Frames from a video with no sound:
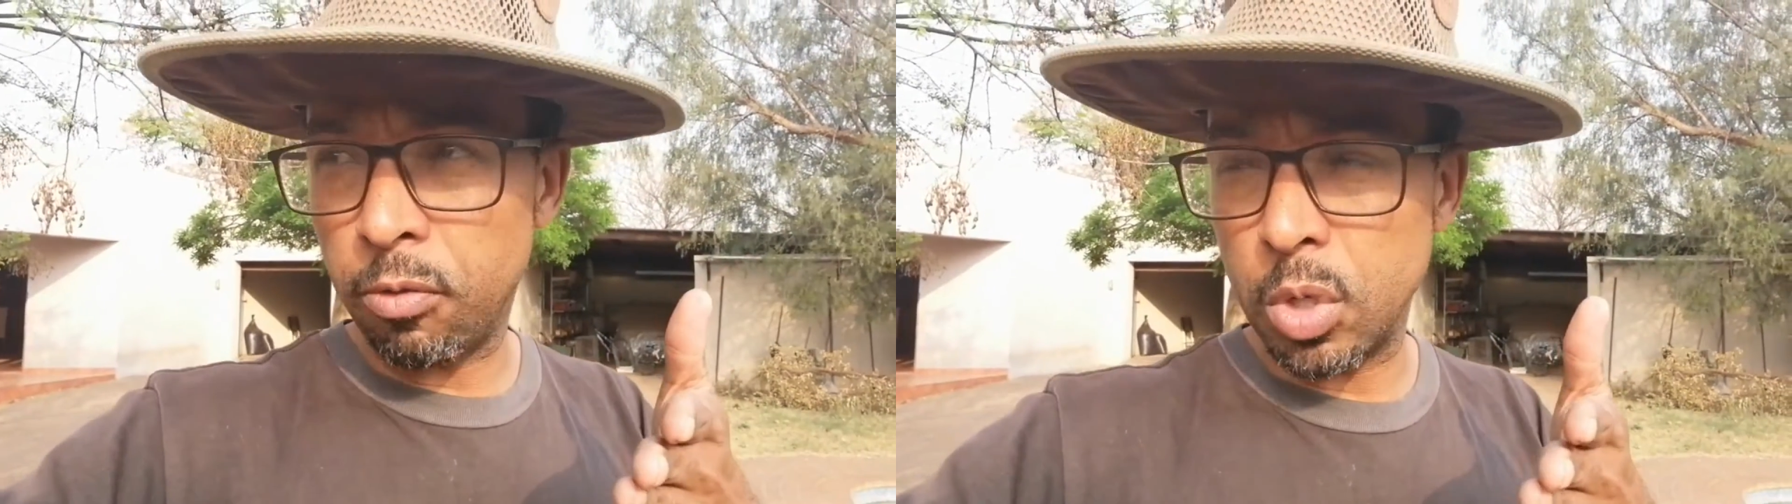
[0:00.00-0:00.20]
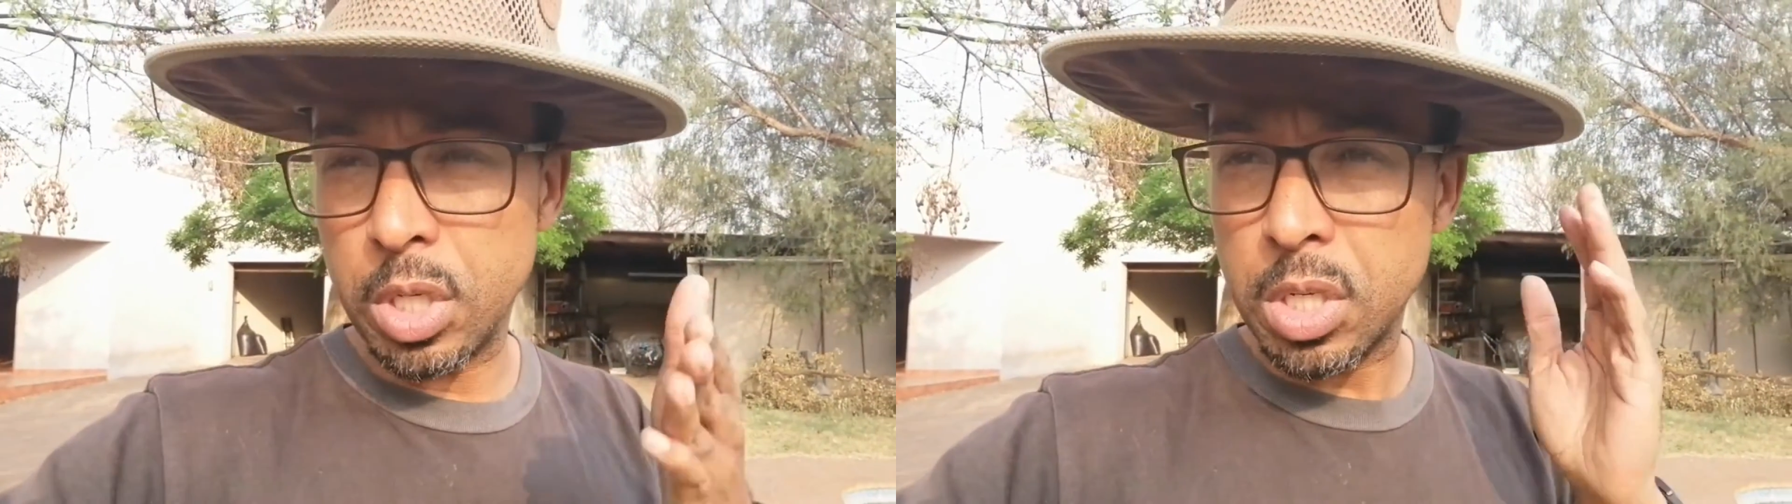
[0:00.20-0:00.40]

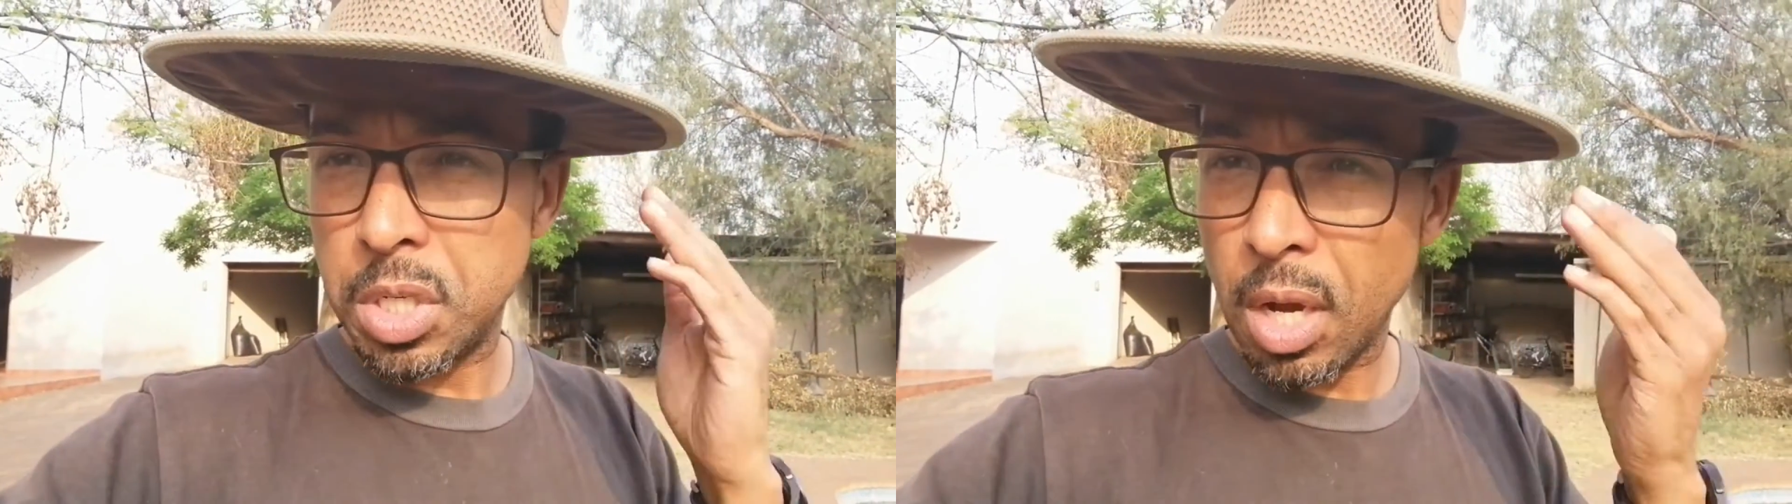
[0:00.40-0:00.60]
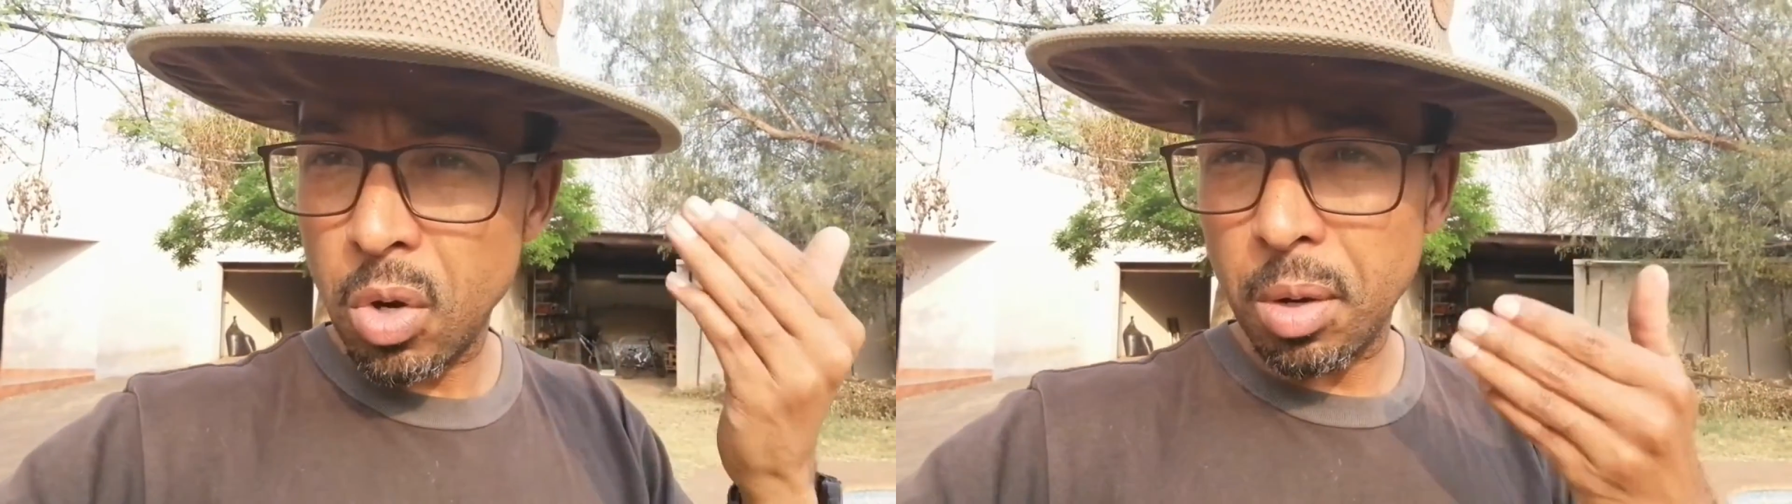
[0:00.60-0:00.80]
just
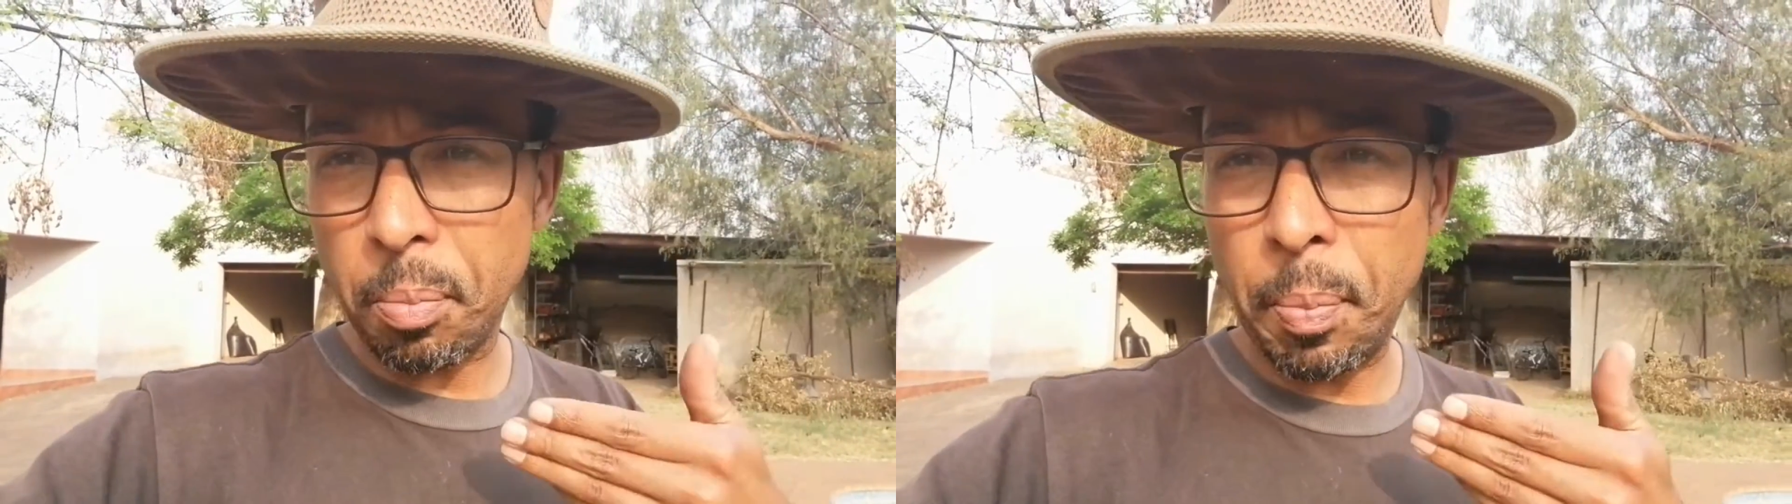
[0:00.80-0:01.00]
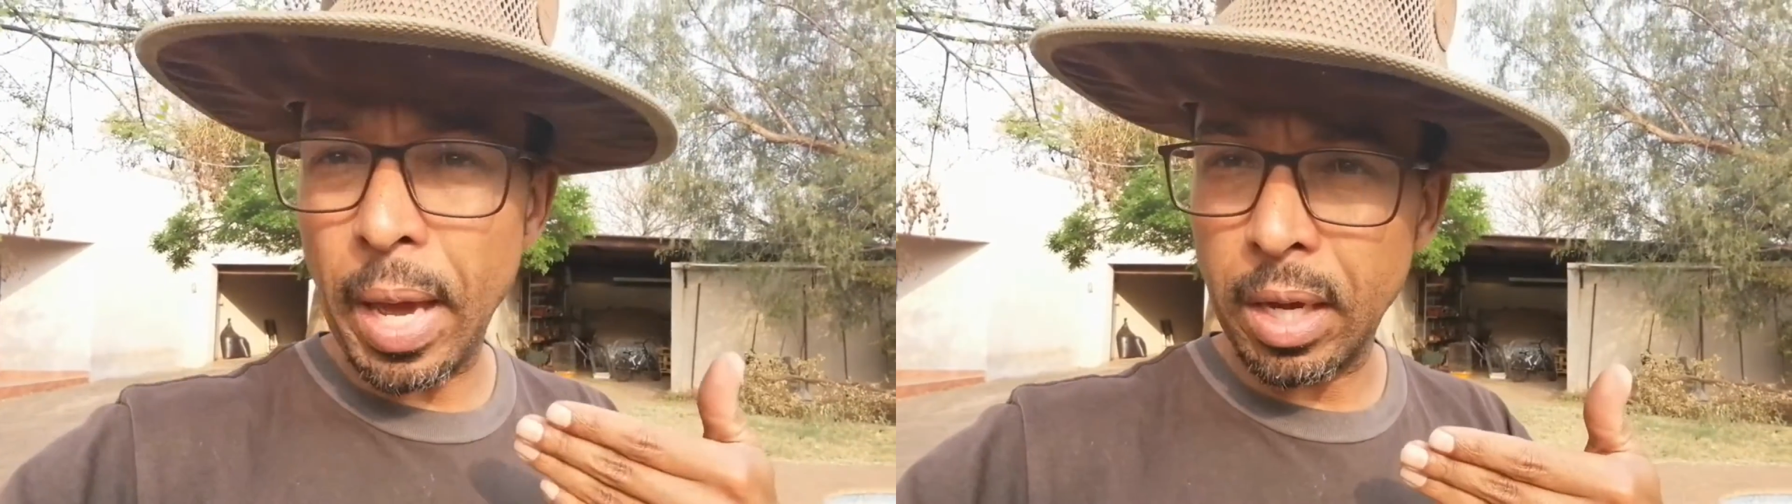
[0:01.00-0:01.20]
check on the
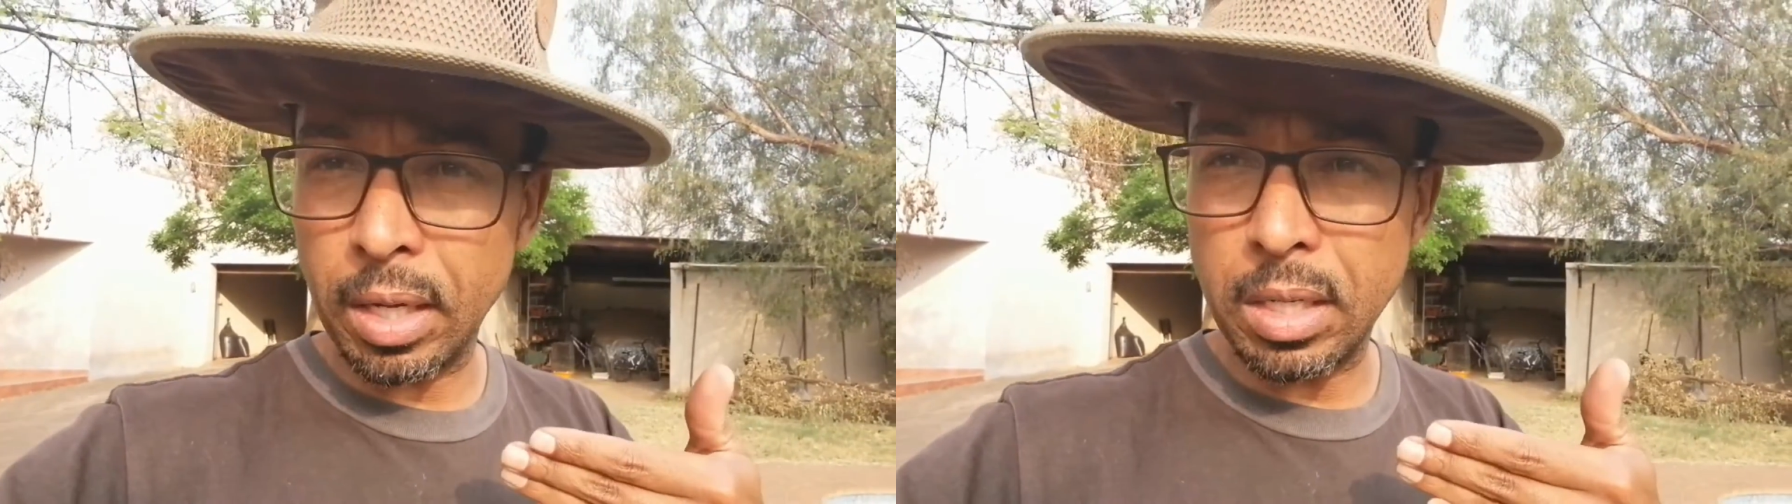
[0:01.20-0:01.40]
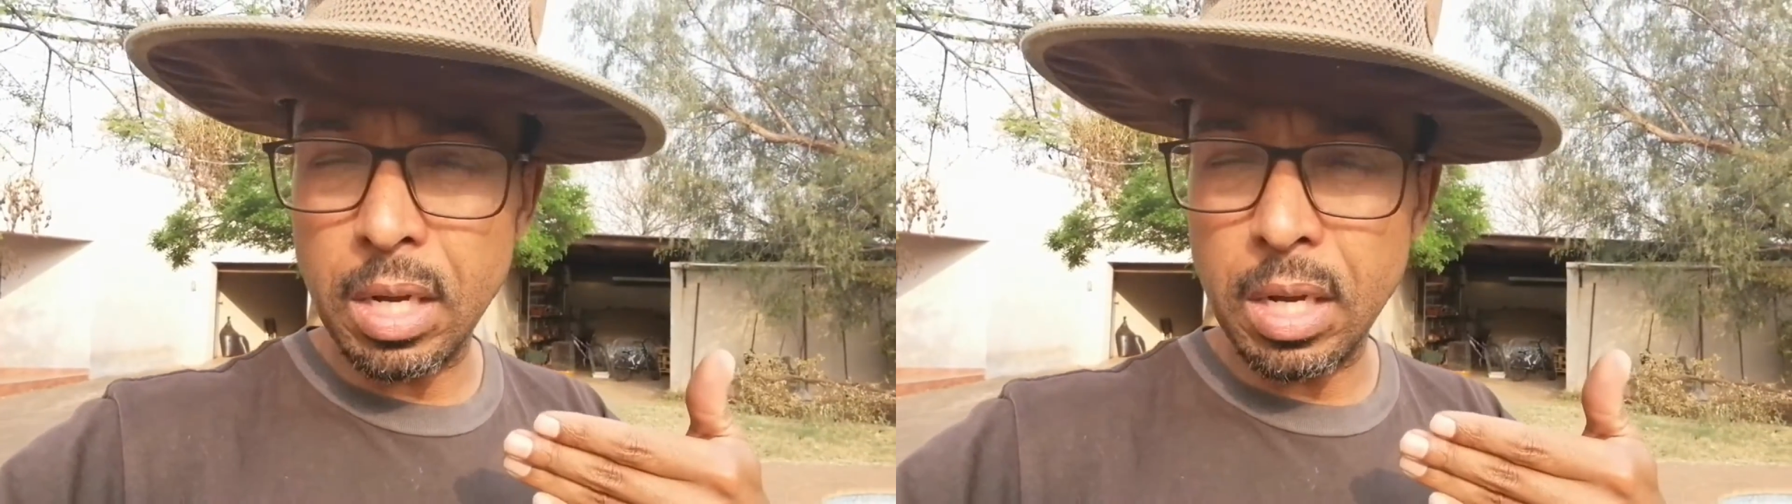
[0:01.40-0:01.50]
packet.